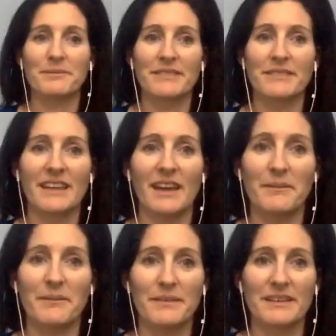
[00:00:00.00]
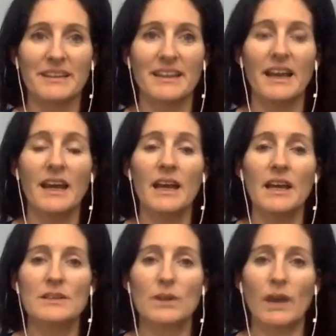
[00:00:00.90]
yeah. yeah.
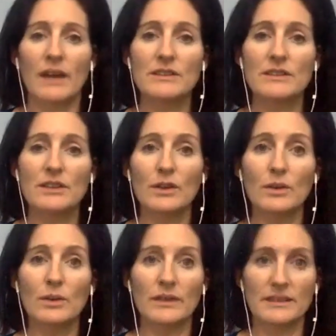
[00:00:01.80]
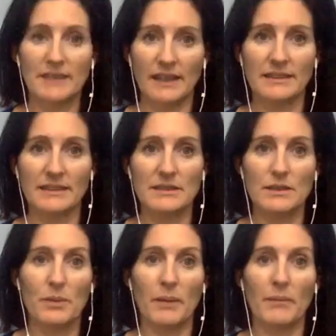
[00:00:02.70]
So as you were the scientist, there
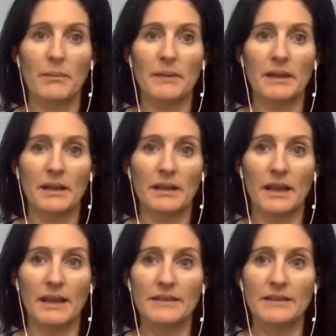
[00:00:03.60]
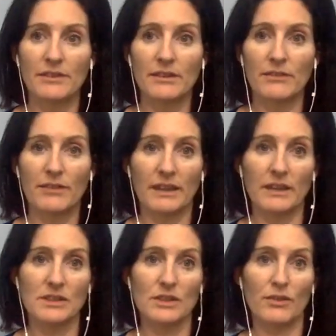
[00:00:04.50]
were probably a lot of different
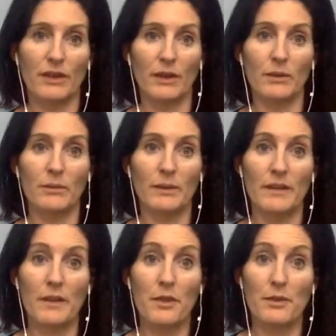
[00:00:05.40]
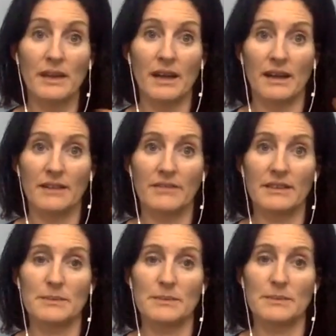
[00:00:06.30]
feelings you felt with the three kind of
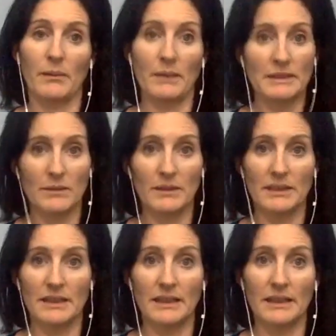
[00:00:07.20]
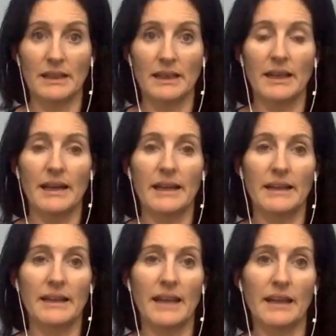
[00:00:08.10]
experiments that we did. And
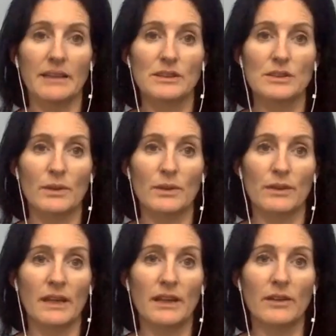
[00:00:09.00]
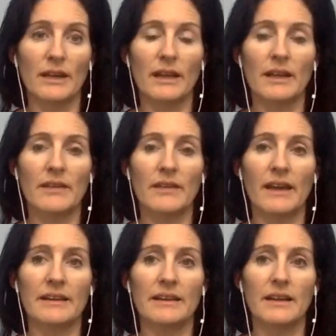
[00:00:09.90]
again, I just want to reiterate
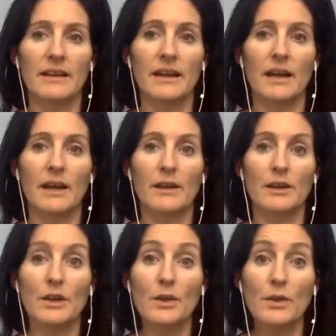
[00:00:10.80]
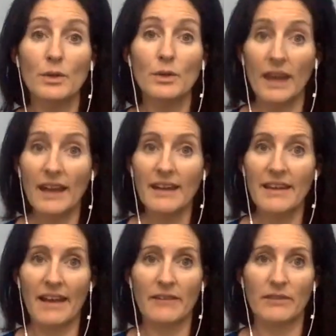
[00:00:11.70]
that you created
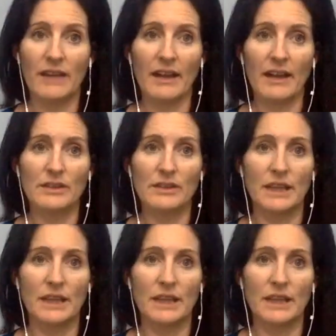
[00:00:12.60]
that reaction